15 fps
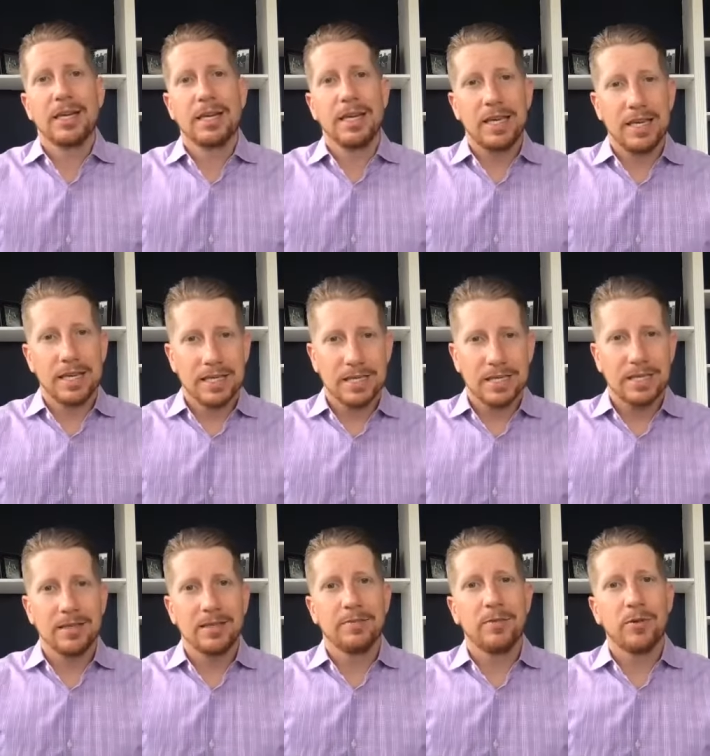and in
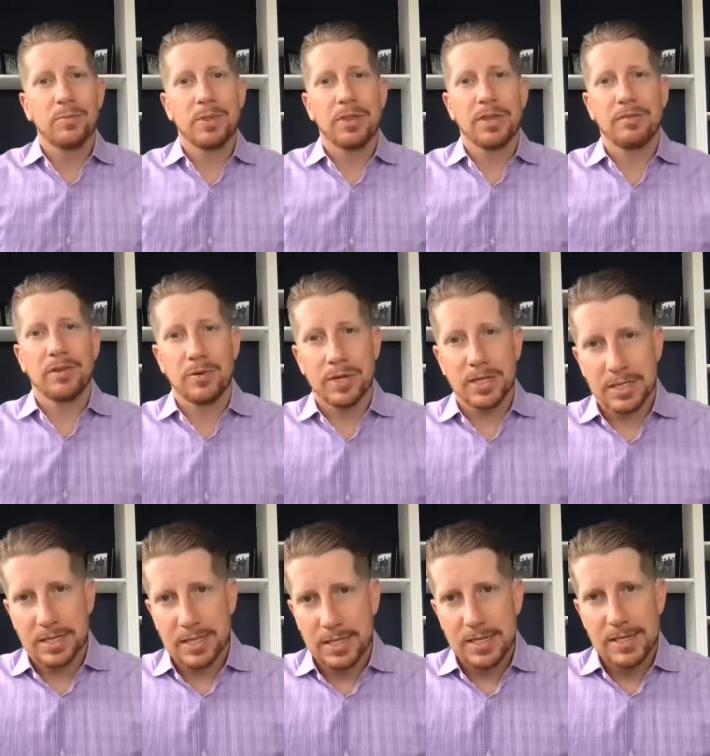the form that they
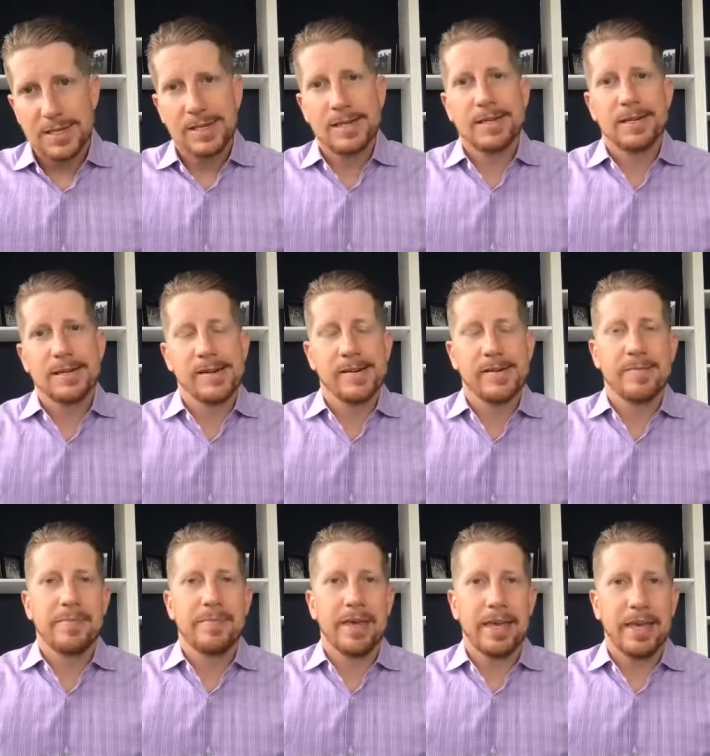request
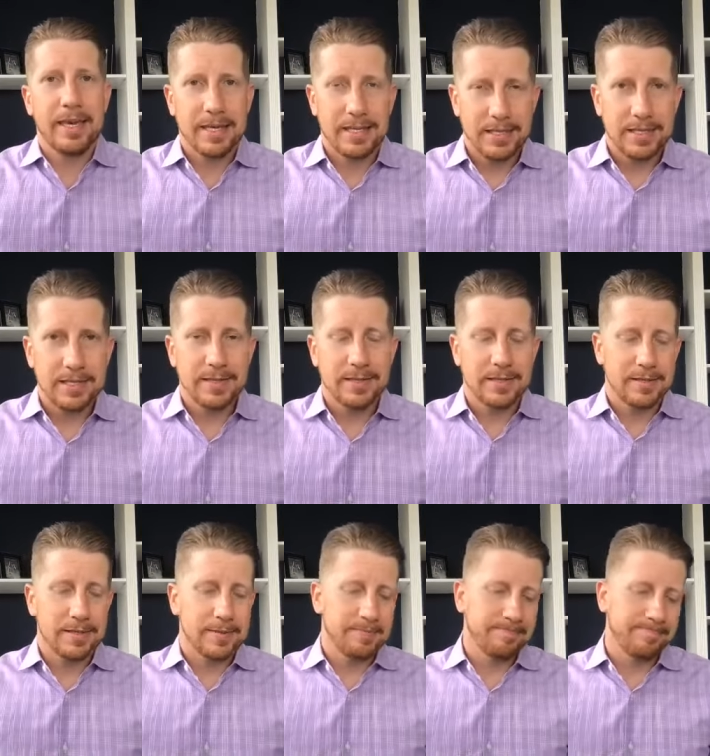um, and
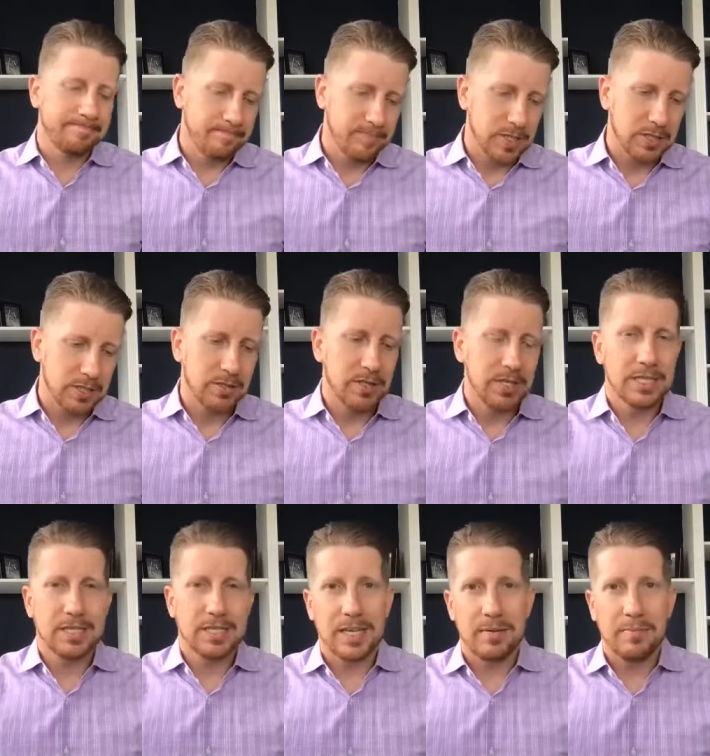um, to the
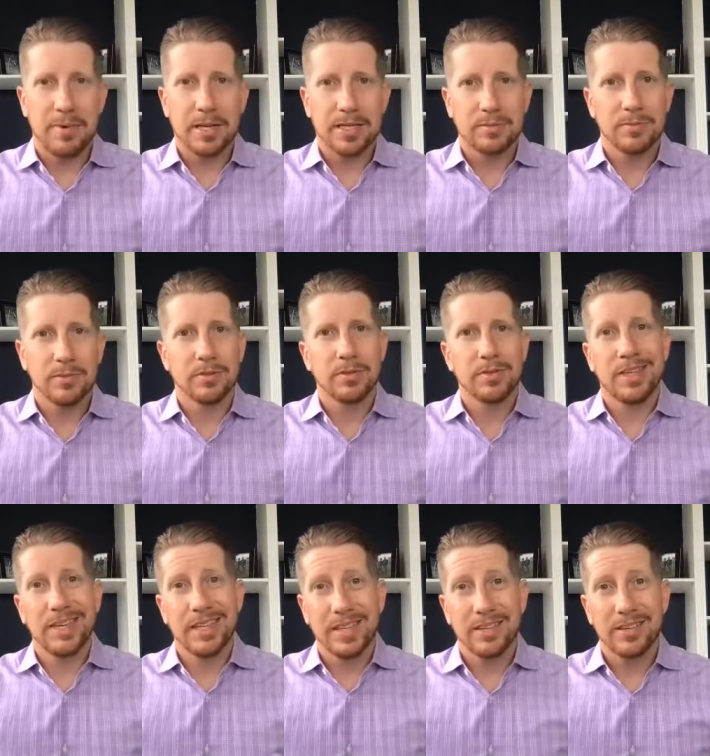extent possible,
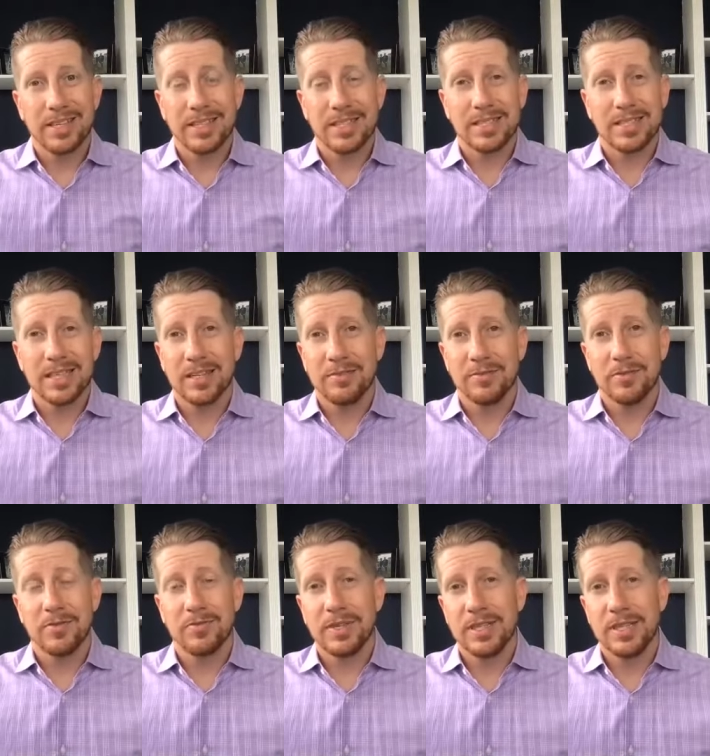get their consent for
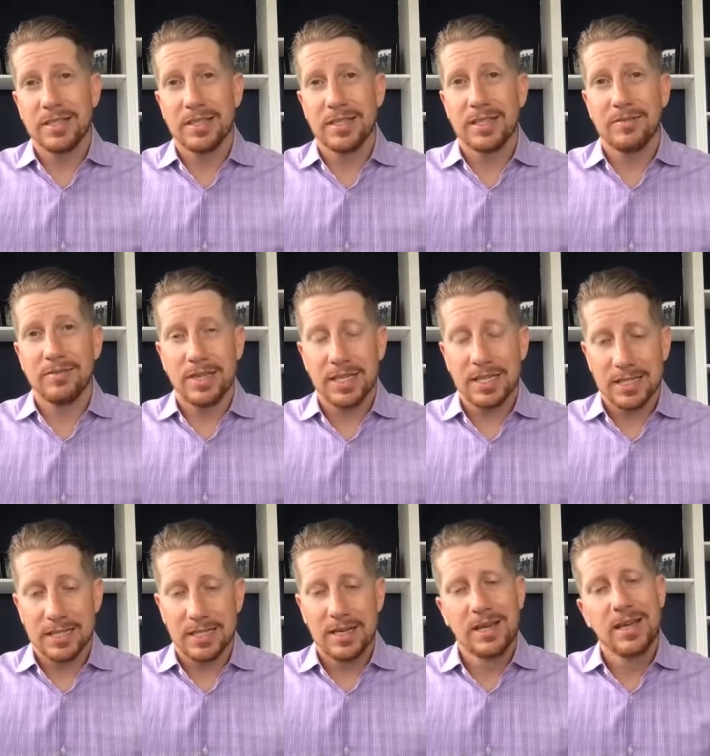fees in
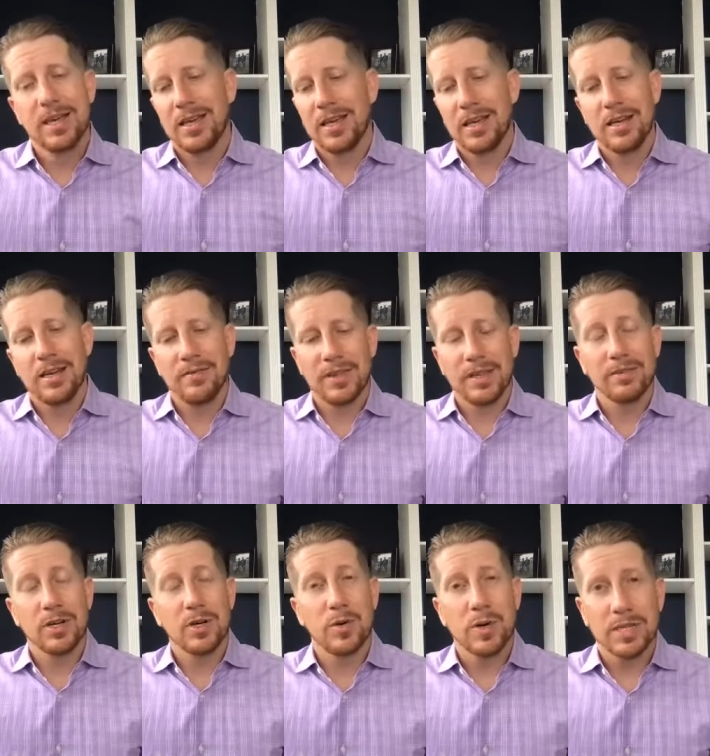advance. And if they
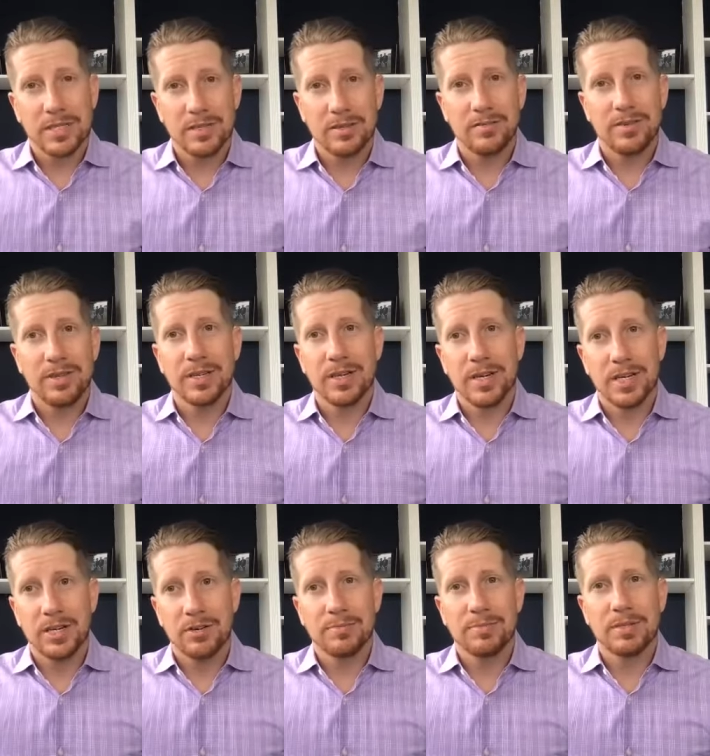request it via
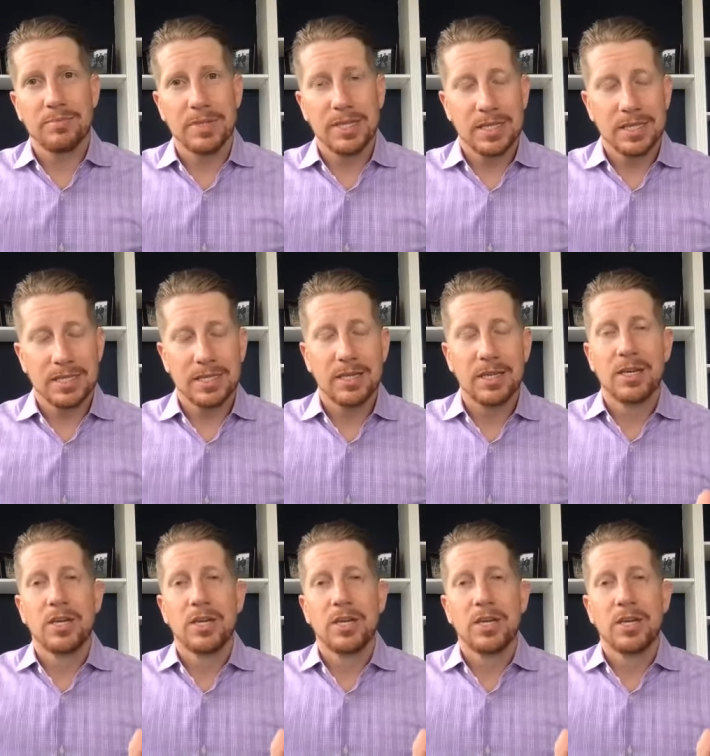unencrypted means,